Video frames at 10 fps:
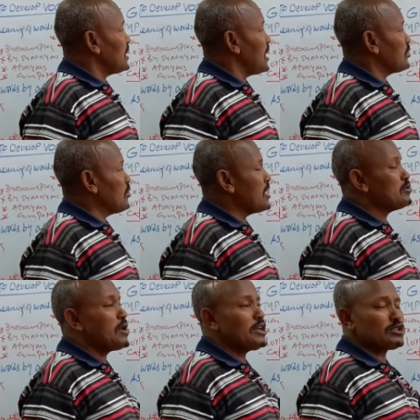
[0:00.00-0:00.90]
are
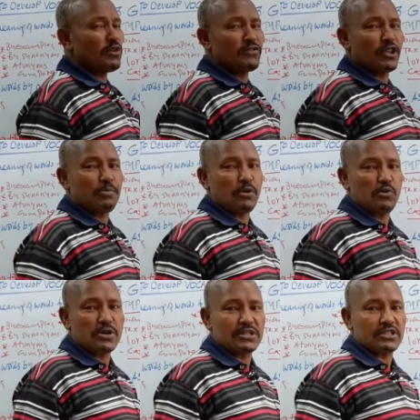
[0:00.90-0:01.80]
one way of grouping
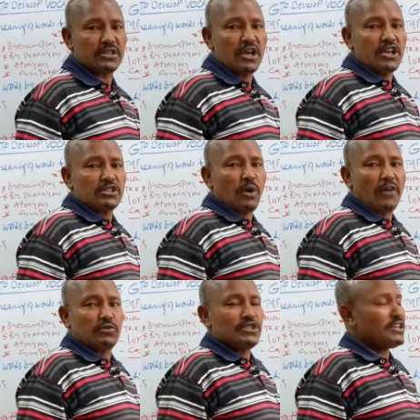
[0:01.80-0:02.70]
words. So we
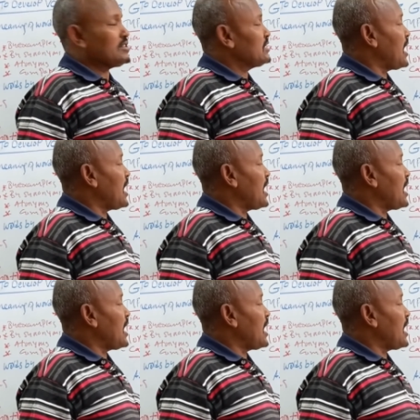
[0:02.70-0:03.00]
have to just